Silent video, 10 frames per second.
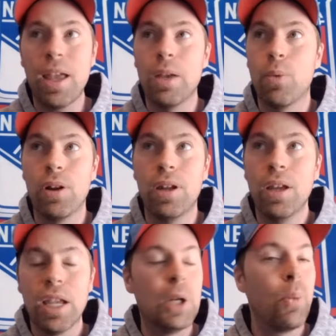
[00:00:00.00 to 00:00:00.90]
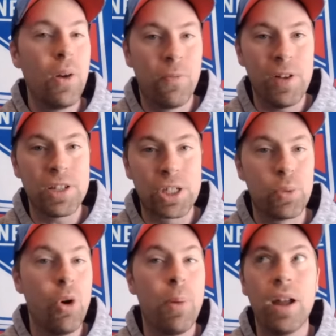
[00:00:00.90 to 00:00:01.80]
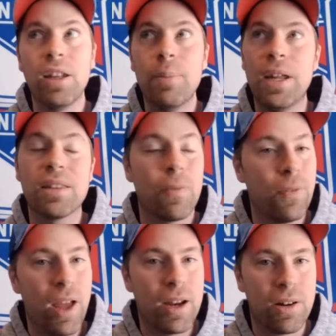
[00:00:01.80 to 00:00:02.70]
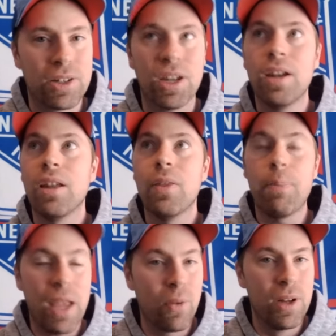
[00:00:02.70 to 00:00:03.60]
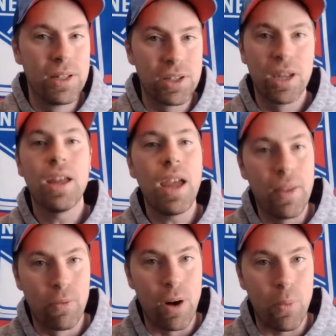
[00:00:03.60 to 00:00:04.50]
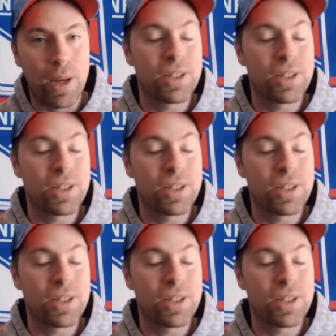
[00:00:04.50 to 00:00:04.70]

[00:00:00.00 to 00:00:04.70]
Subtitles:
It would, in one fell swoop, eliminate the Flyers, the Penguins, and the Red Wings.